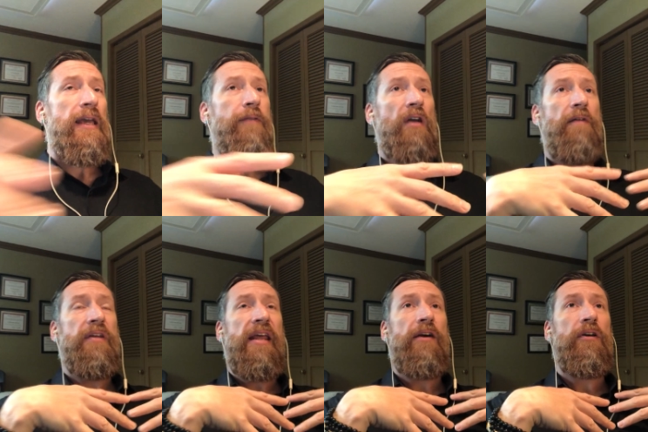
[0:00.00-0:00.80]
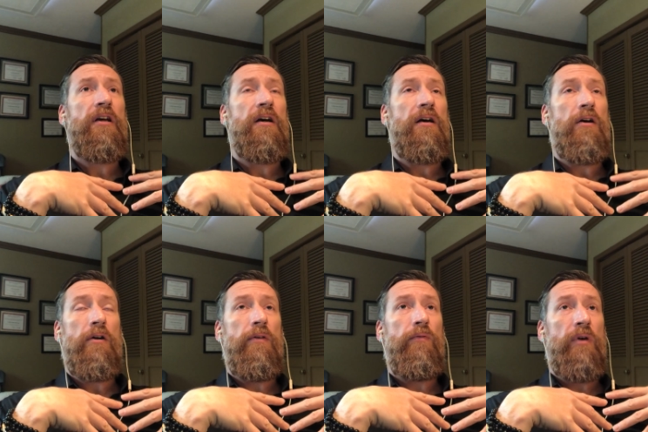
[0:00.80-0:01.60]
If you have an
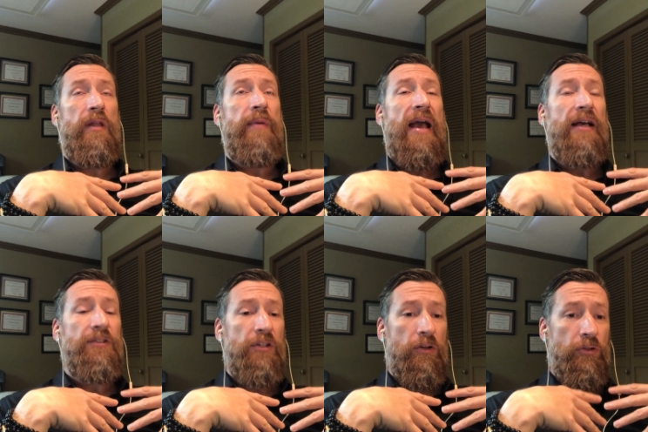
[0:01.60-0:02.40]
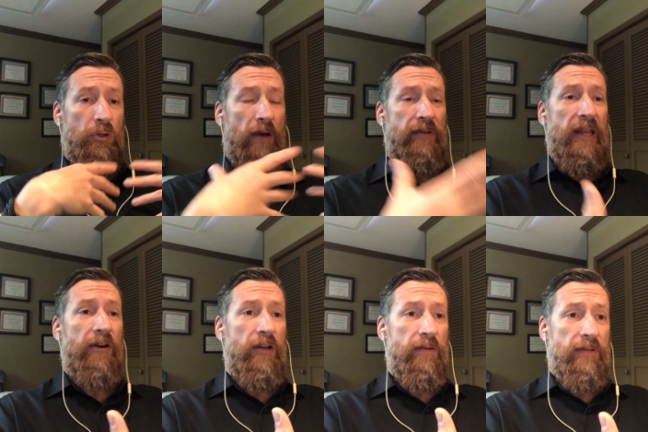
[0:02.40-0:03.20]
area, well, let me ask you, do you have an
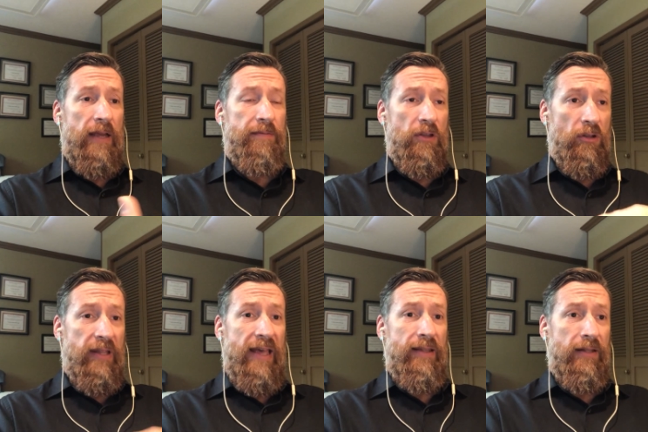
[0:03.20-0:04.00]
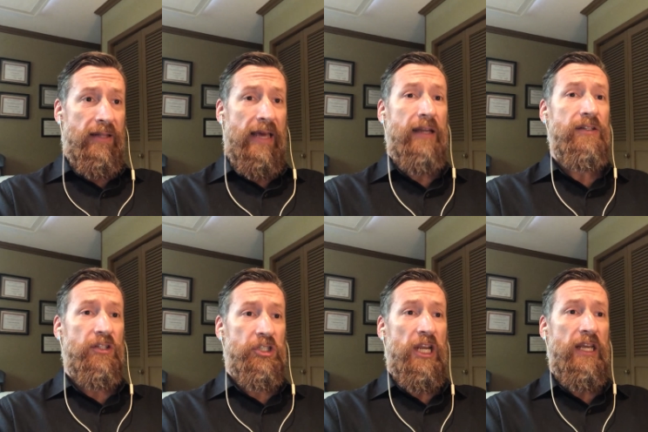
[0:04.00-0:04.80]
area of life that you'd like to
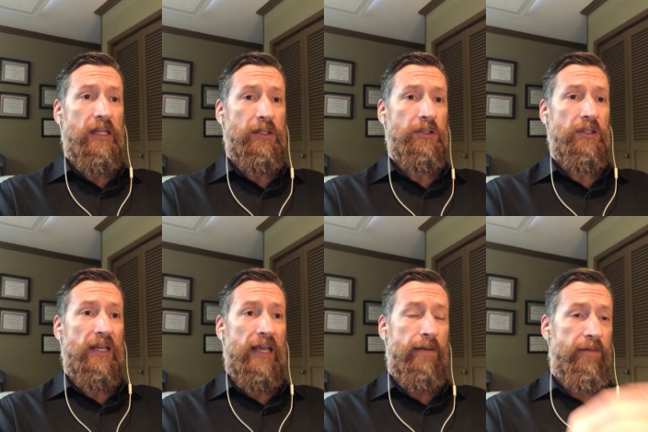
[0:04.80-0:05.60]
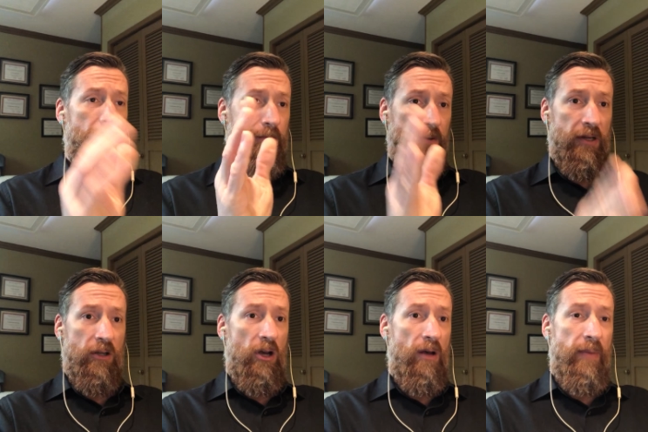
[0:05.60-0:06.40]
change? Again, feel free to
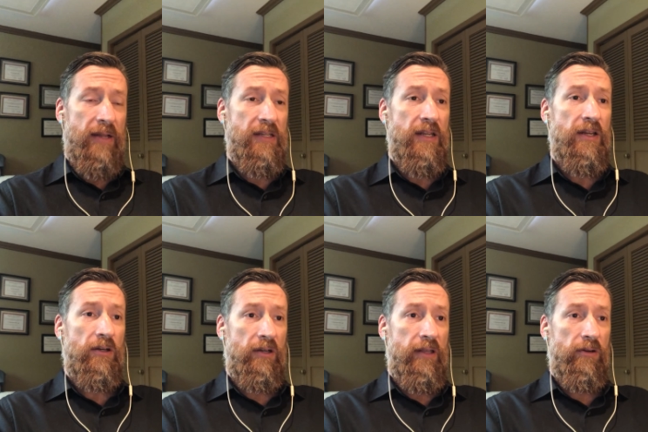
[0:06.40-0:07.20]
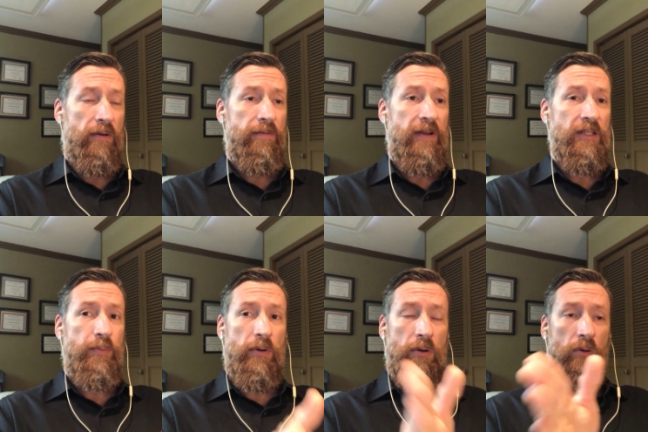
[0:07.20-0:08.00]
comment in here, either on
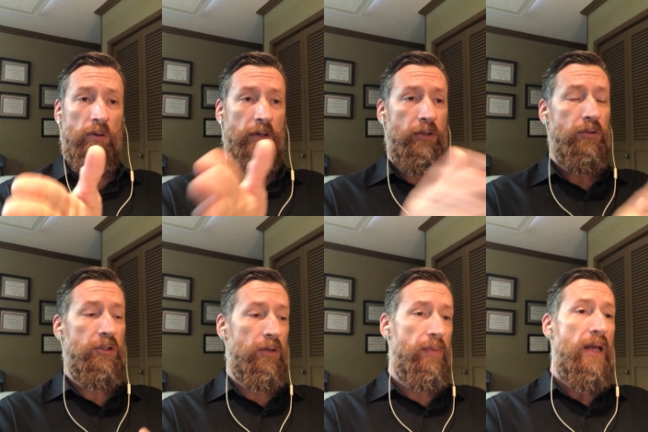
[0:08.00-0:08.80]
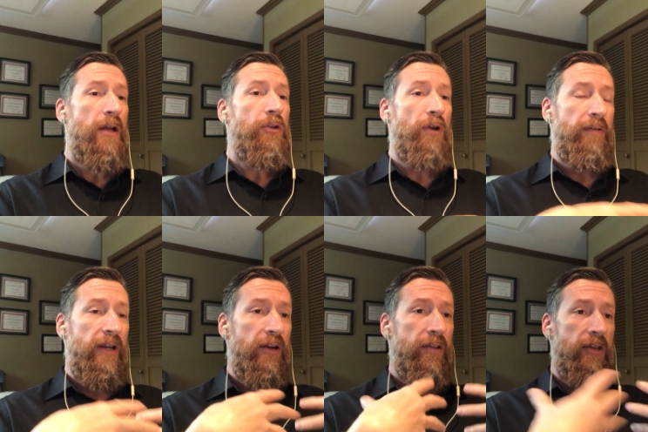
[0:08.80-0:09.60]
Facebook or on YouTube. Do you have an
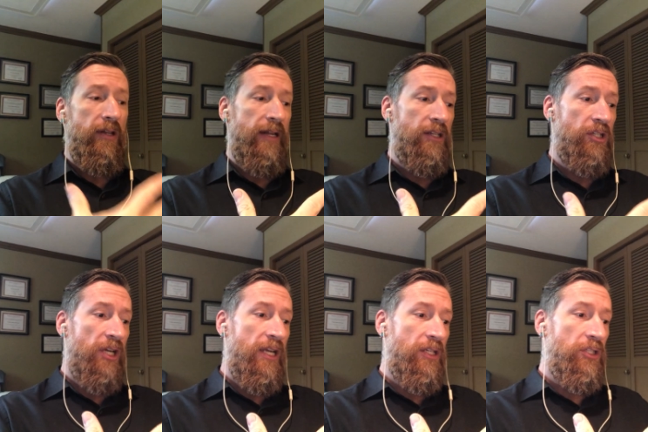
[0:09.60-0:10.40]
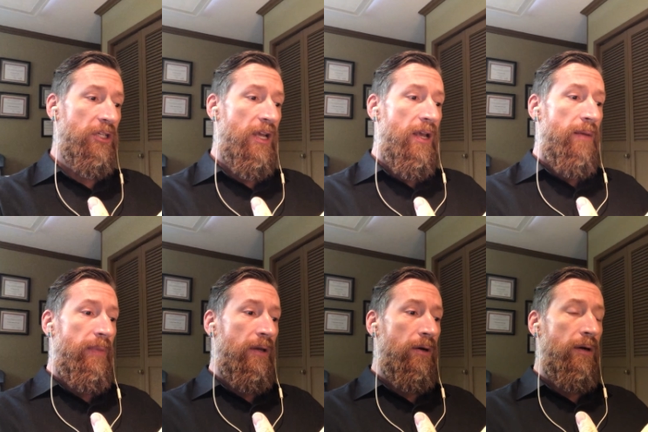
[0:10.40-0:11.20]
area that you'd like to change?
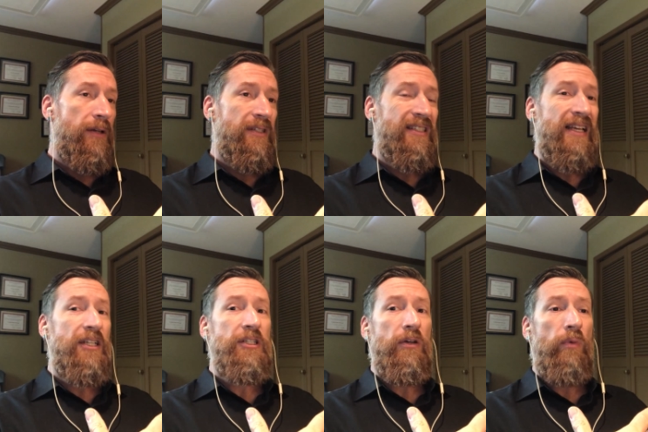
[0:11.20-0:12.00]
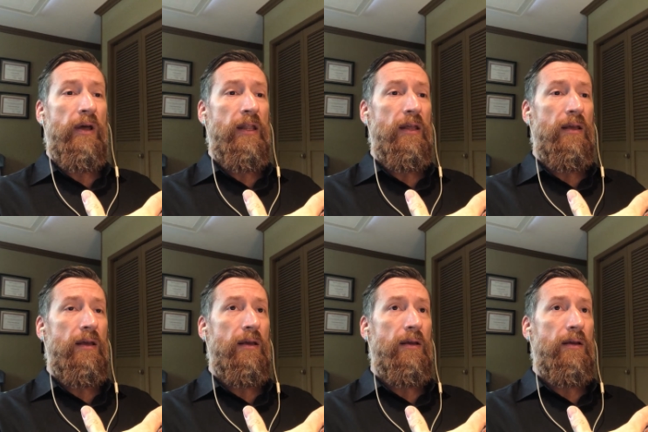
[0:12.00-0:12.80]
Because essentially what
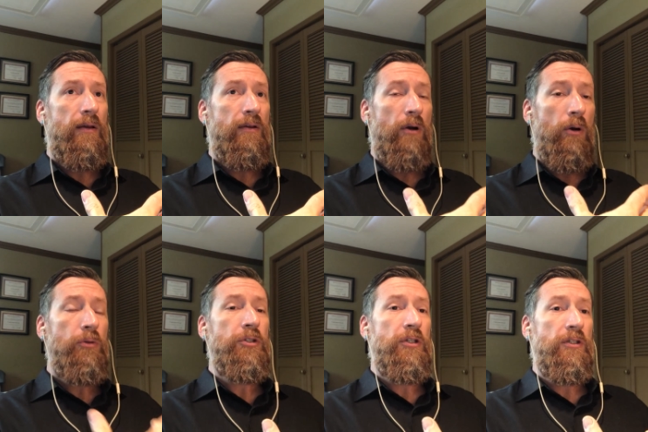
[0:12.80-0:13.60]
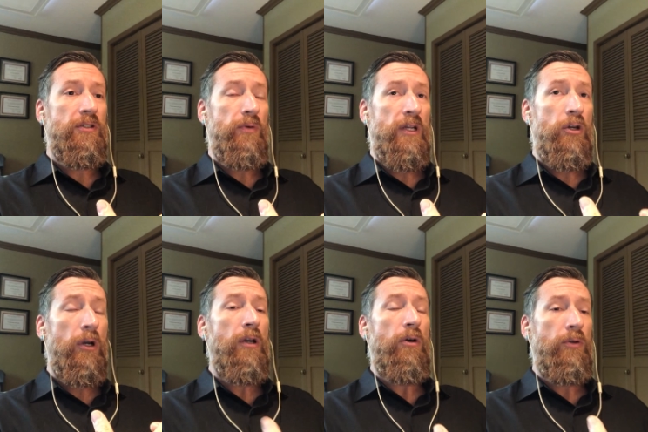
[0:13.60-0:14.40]
a
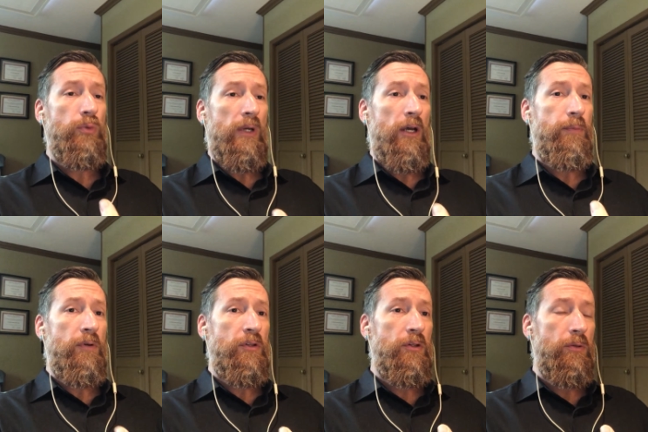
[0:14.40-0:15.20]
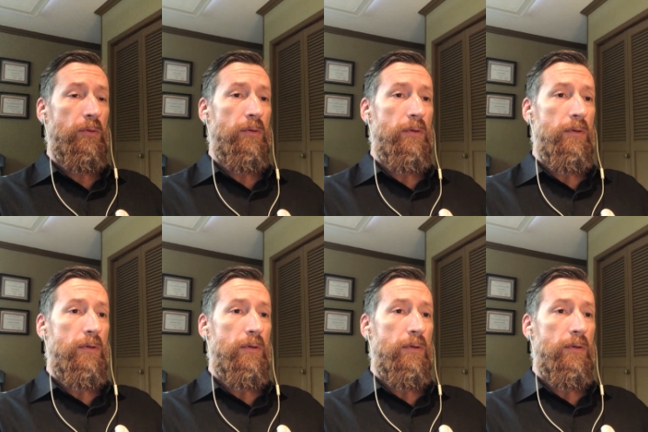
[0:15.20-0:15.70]
good coach will help you do